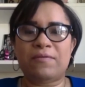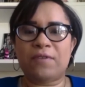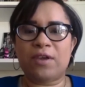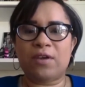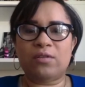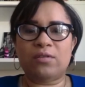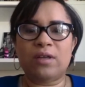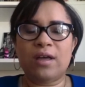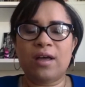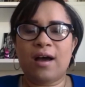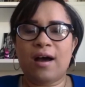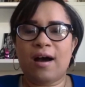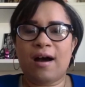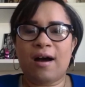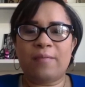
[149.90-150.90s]
feel
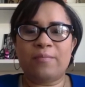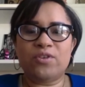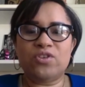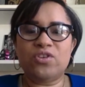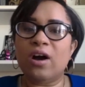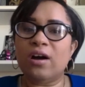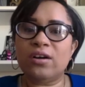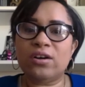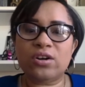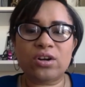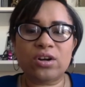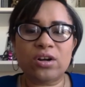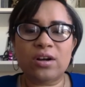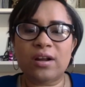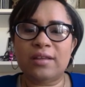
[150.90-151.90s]
um,
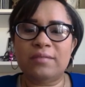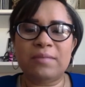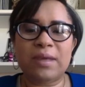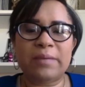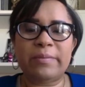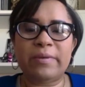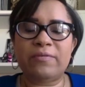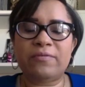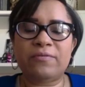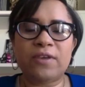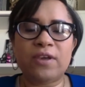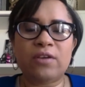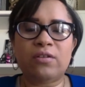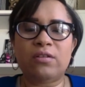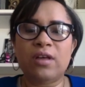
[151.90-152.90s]
younger and made me
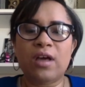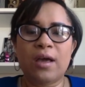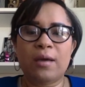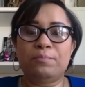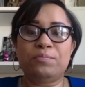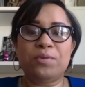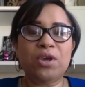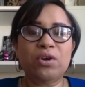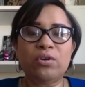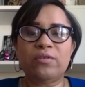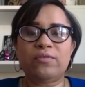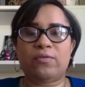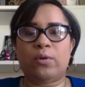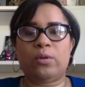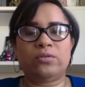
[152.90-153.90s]
feel
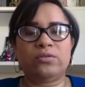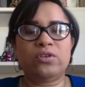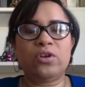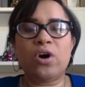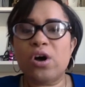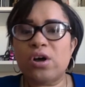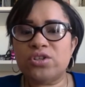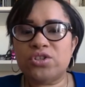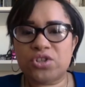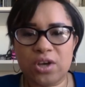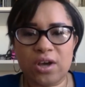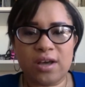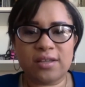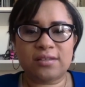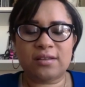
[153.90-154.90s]
beautiful, not
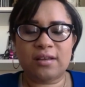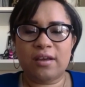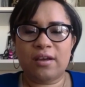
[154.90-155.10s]
just